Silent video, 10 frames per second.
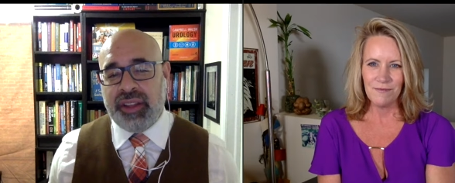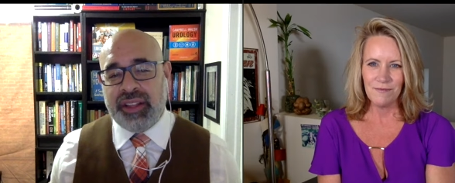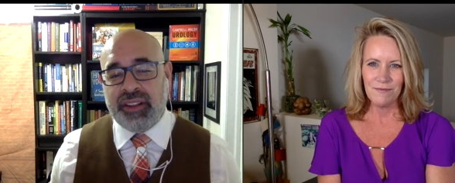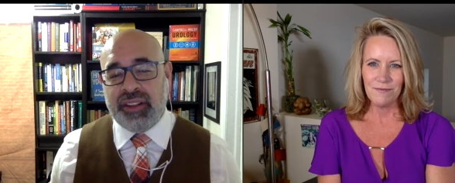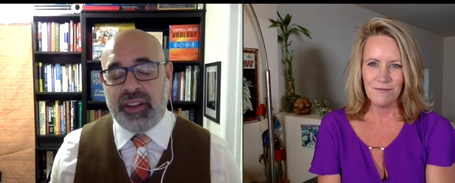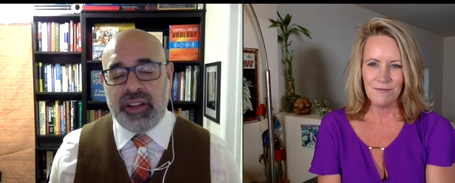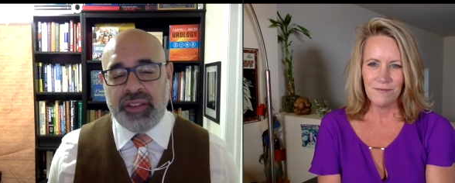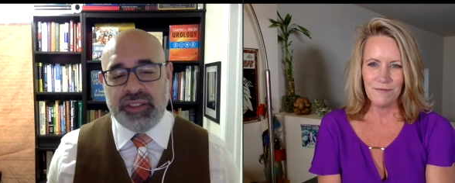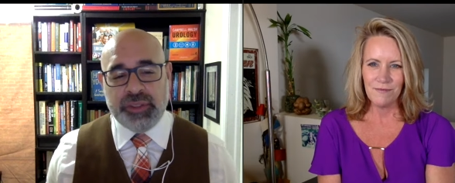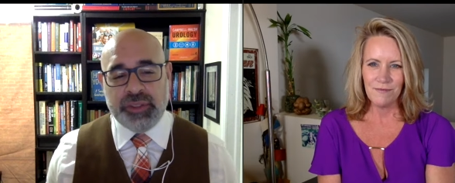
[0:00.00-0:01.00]
Speaker 1: they love
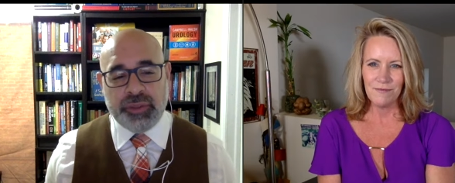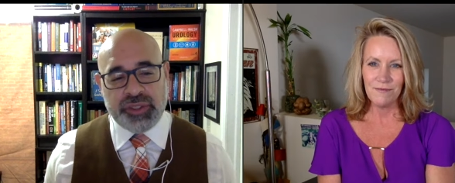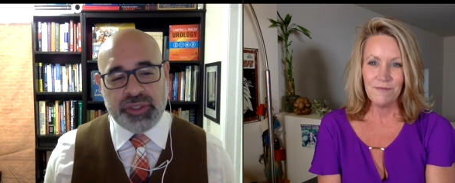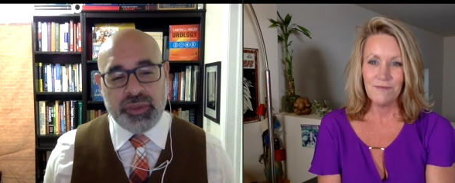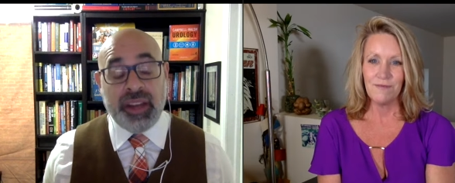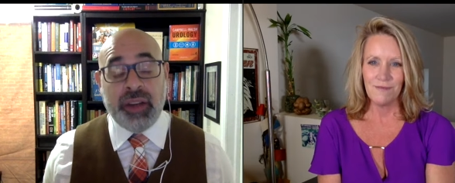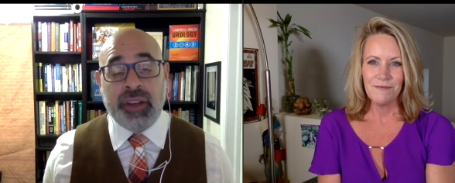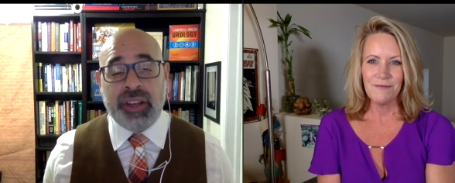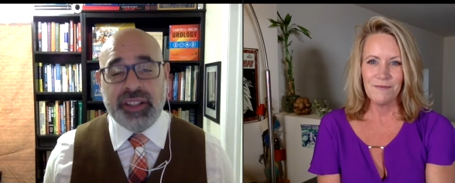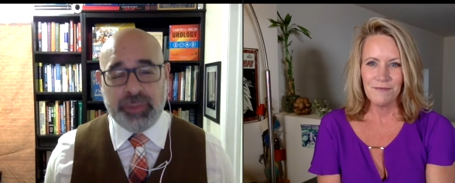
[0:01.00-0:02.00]
and to pursue that
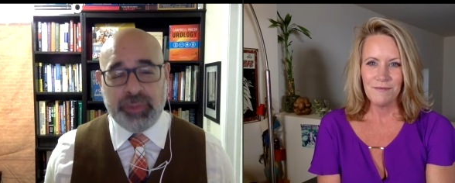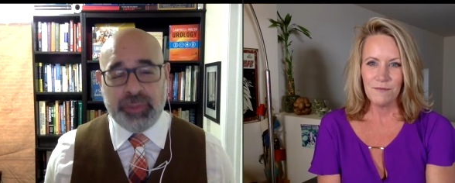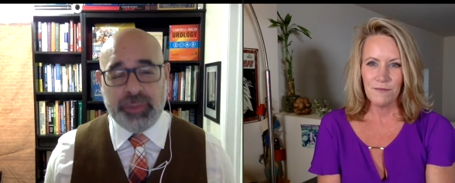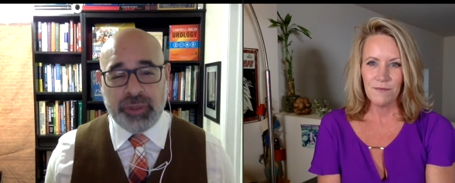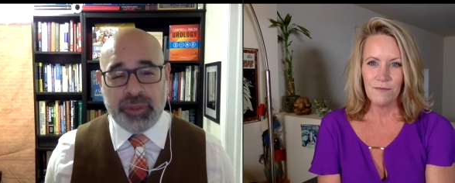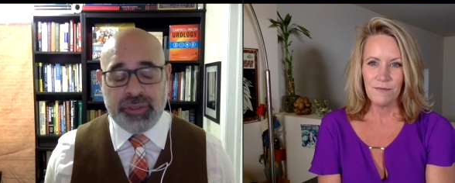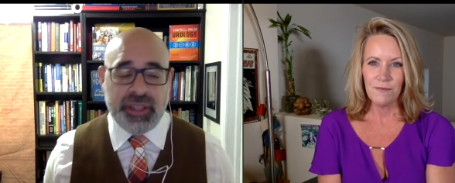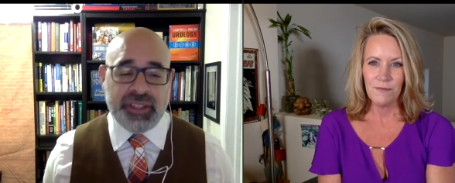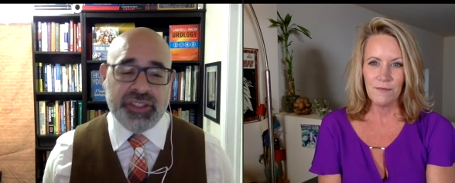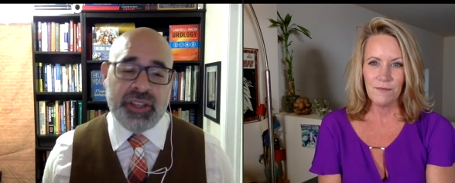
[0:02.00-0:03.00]
area as opposed to
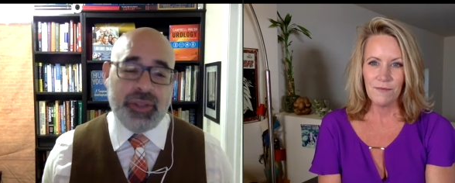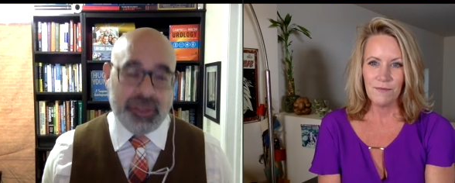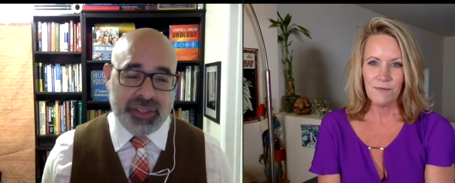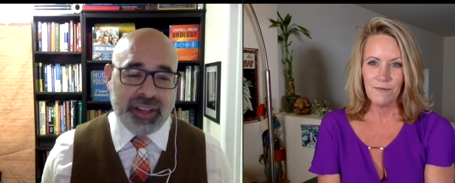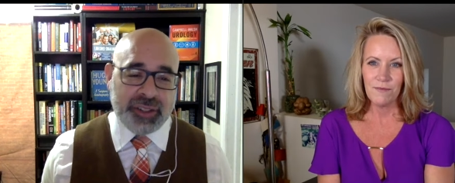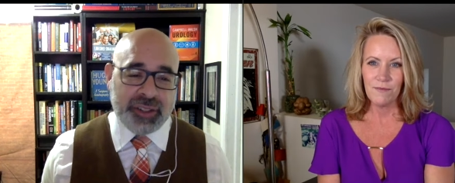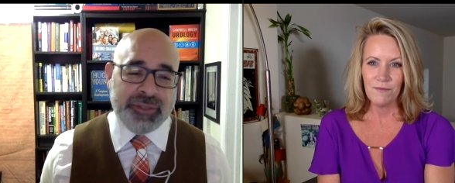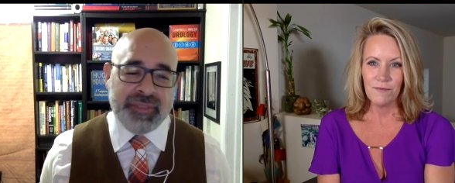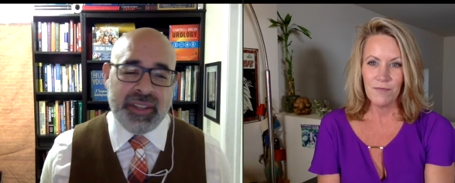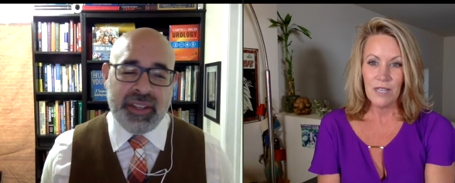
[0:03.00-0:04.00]
being a general doctor.
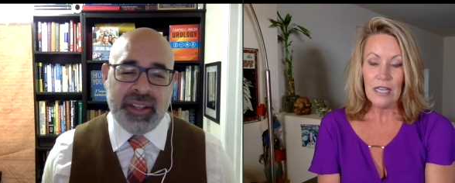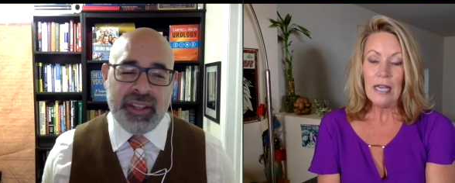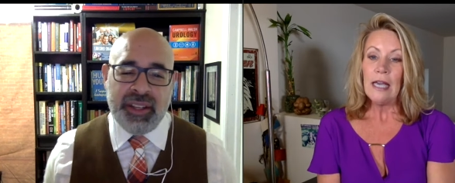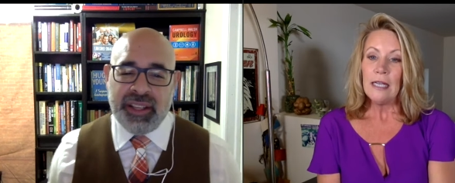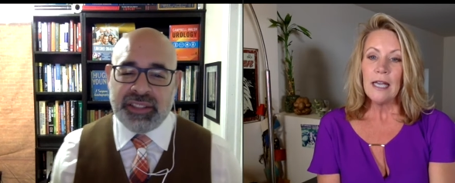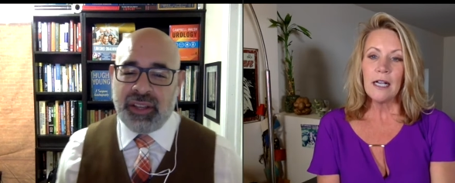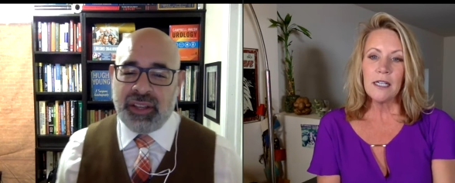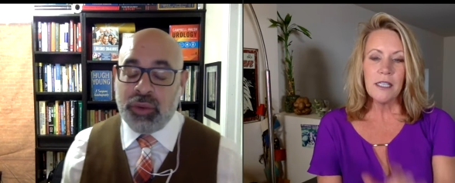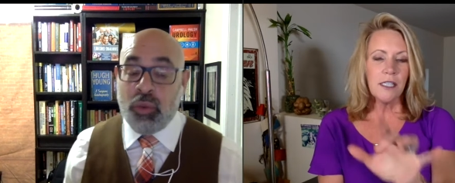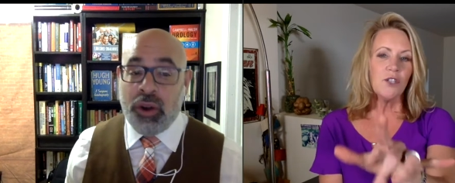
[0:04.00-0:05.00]
It's
Speaker 2: a
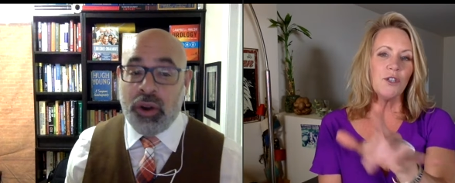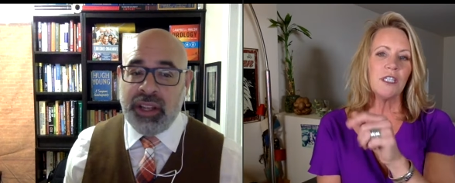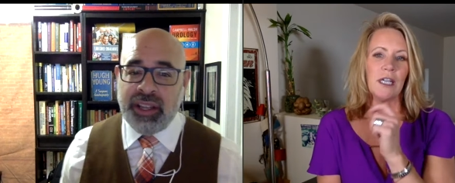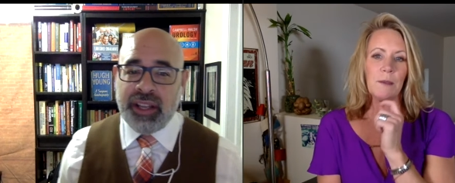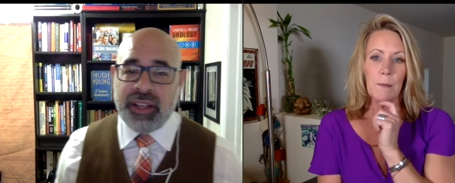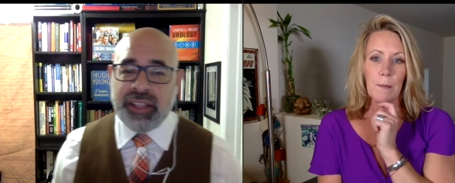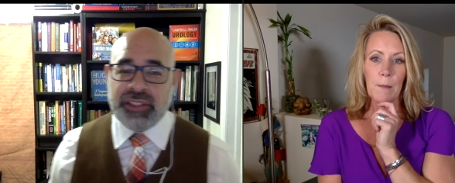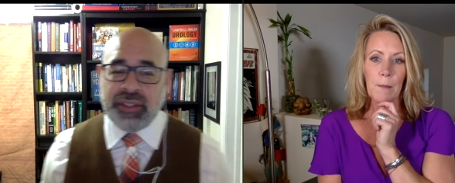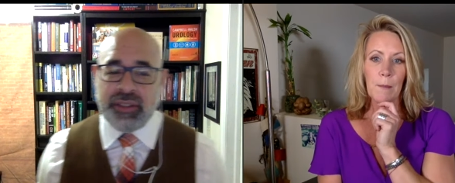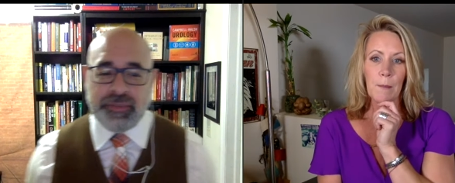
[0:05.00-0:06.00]
rewarding, it, it,
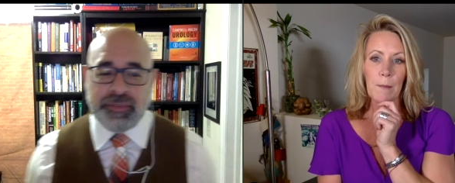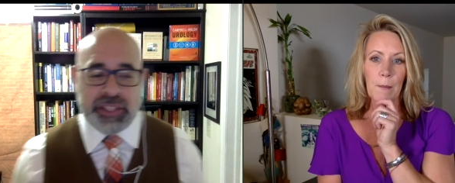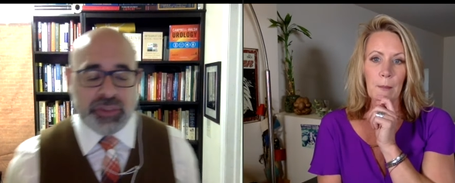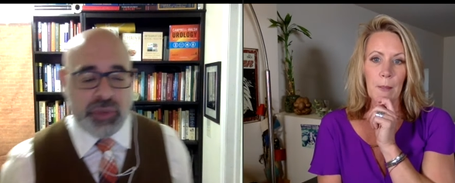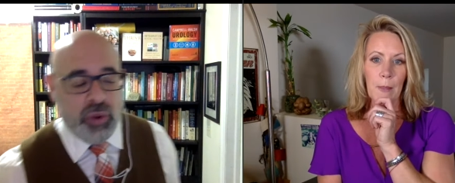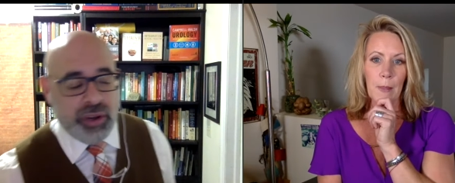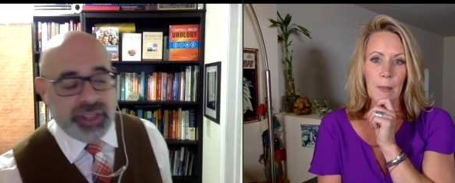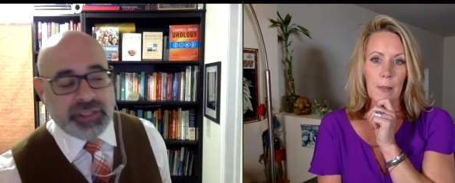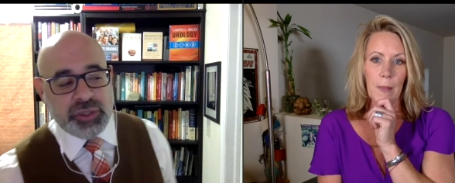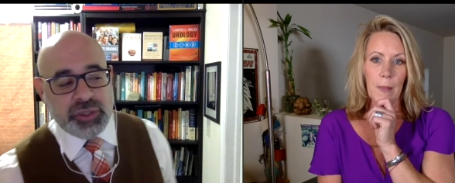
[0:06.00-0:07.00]
Speaker 1: it's
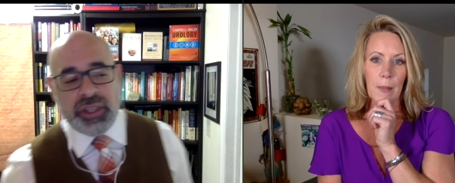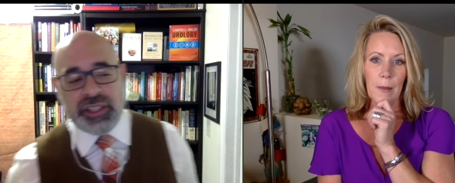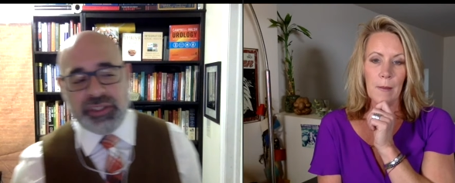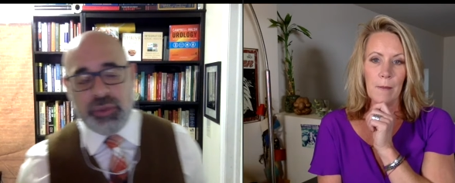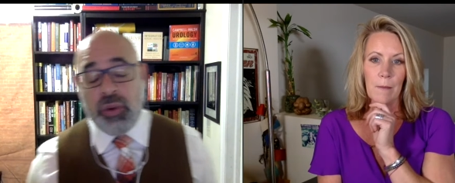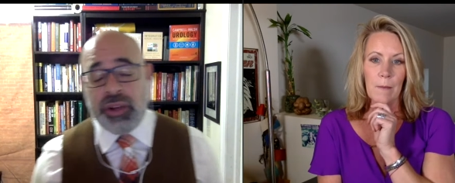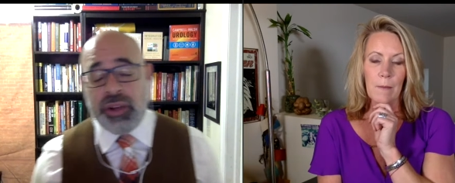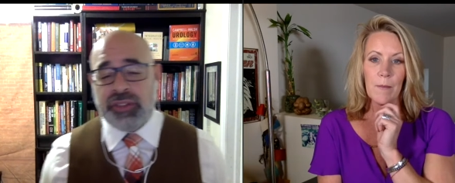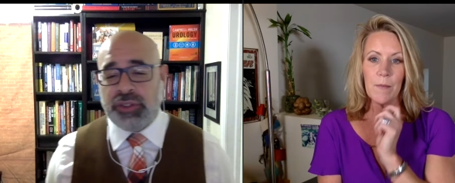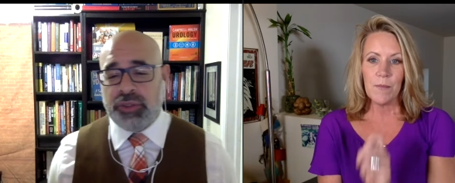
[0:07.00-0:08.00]
rewarding to it's
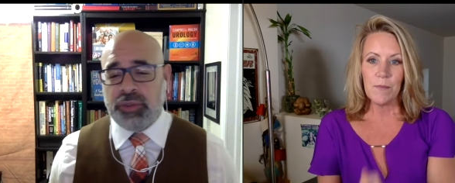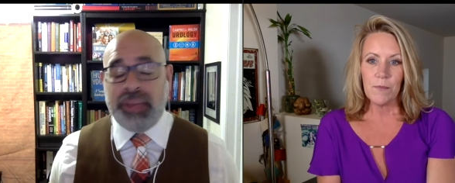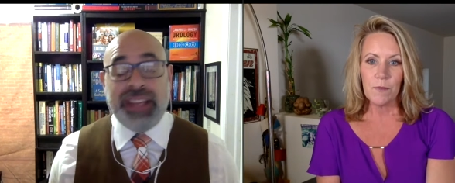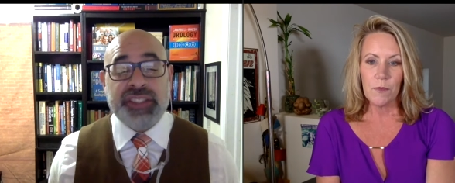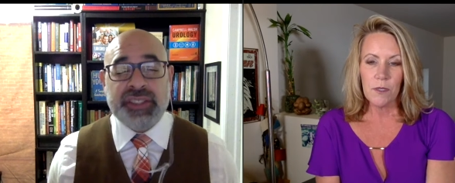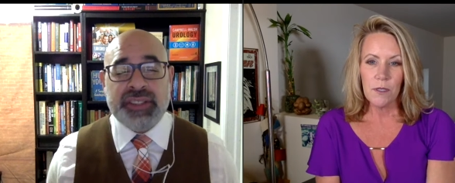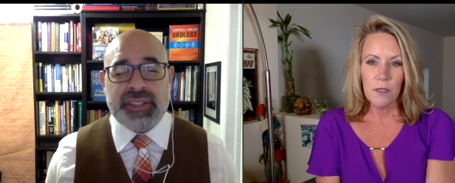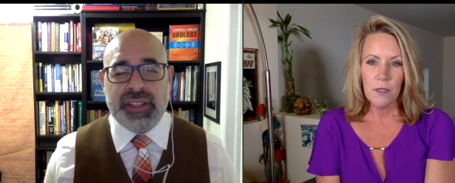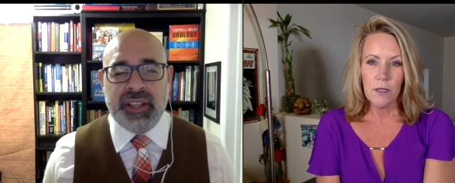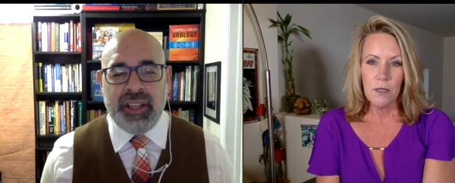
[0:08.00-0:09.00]
rewarding to
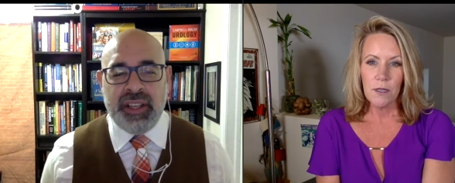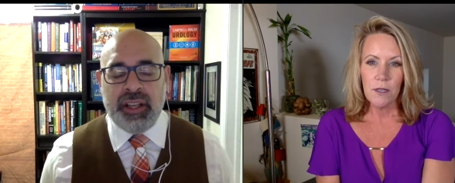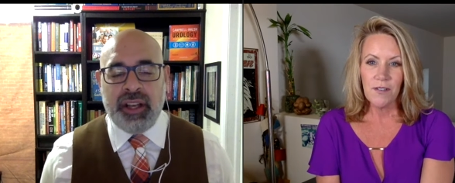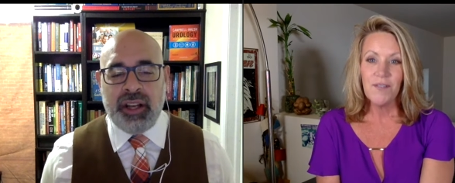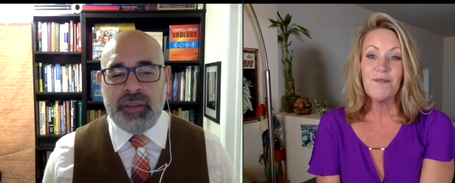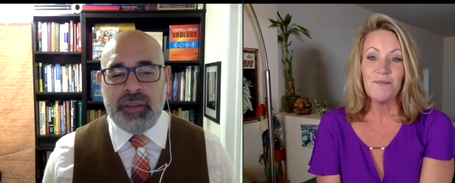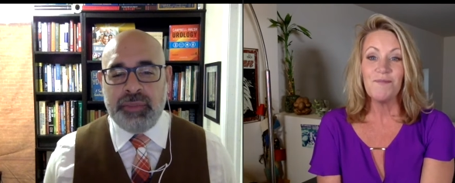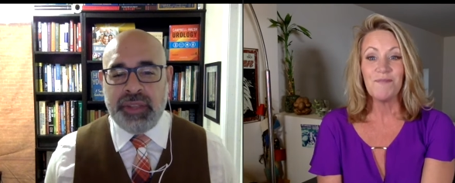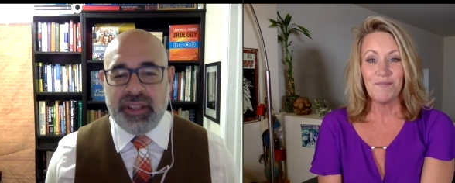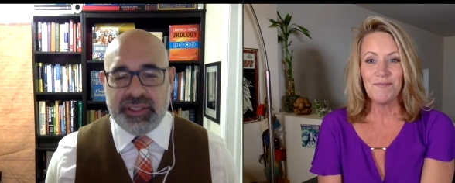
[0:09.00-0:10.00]
patients uh,
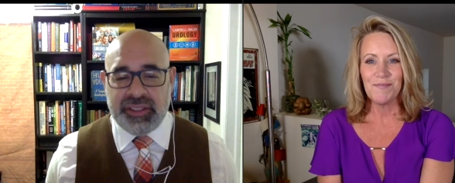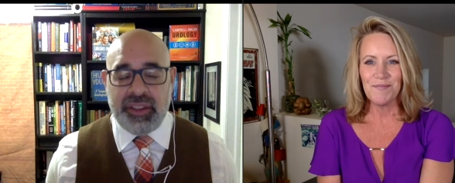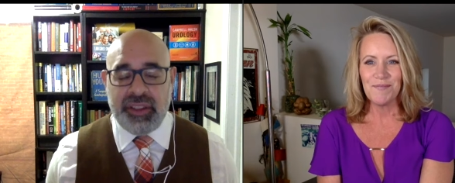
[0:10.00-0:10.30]
because they